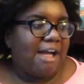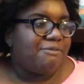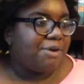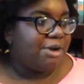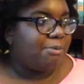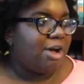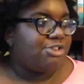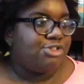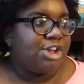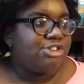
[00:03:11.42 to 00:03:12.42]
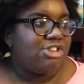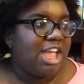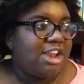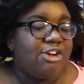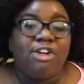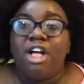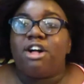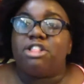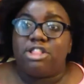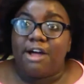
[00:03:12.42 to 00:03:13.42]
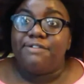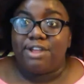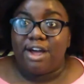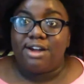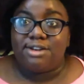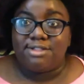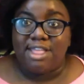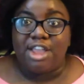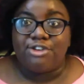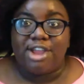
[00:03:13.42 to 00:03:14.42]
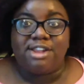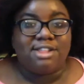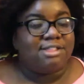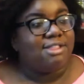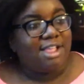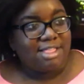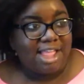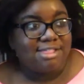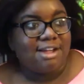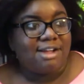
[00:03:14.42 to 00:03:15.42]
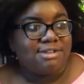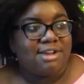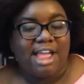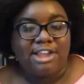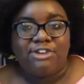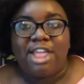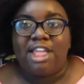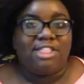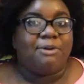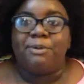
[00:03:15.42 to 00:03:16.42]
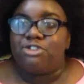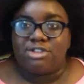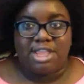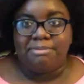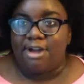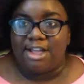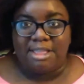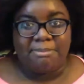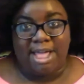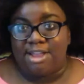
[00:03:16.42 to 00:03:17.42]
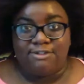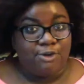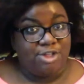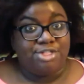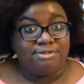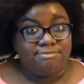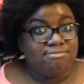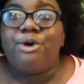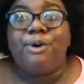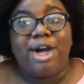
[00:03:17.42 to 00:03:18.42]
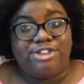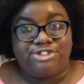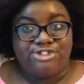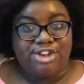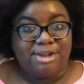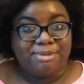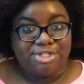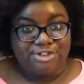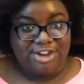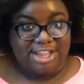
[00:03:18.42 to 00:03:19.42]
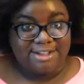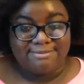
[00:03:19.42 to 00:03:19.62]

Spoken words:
I've went and watched their channel, love the content they created, and then they like the content I create, and then we just keep talking back and forth. Question number 3.